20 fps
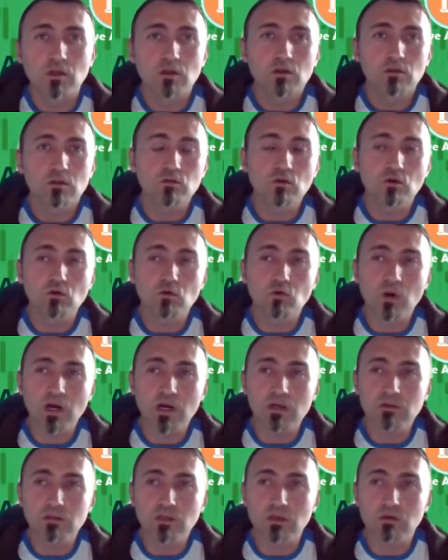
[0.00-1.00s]
no
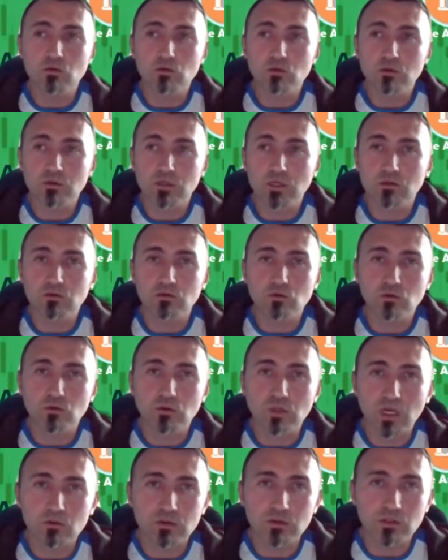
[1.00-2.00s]
one can
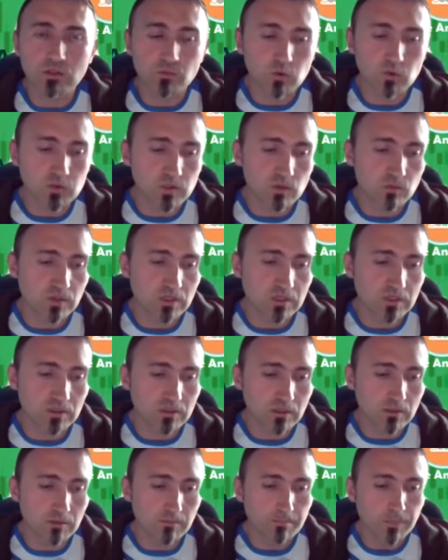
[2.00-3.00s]
rule out the
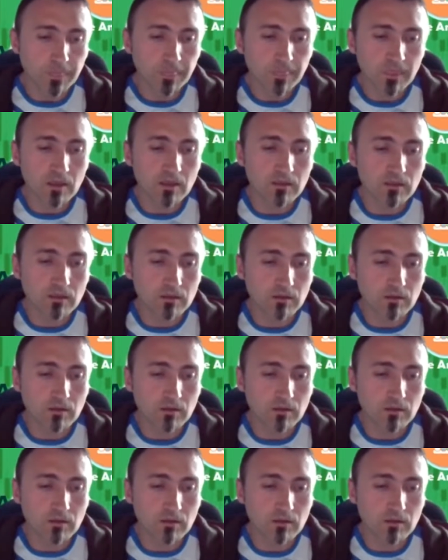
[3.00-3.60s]
possibility, and